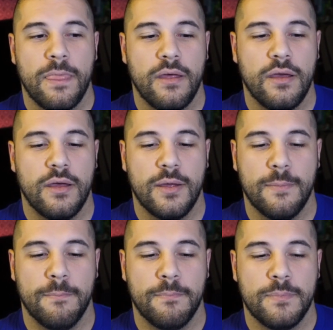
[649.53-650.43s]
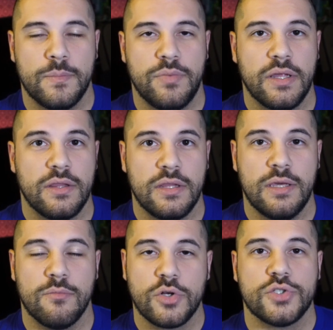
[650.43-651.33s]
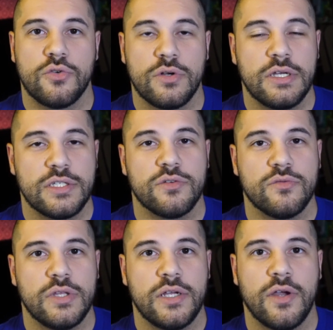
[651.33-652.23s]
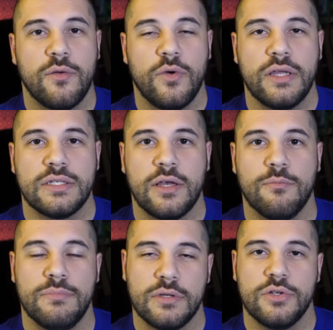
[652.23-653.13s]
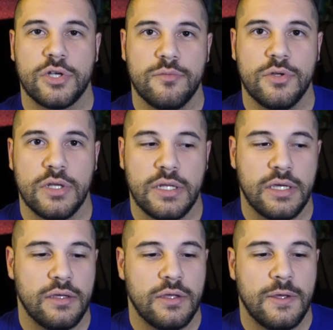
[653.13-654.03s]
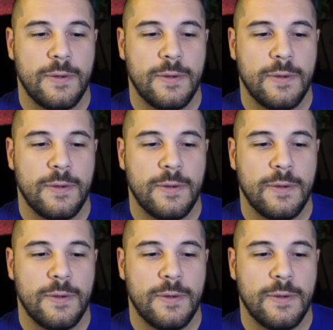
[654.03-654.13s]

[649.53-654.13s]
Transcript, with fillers: Um, but the merch store is a really great way to help build your community.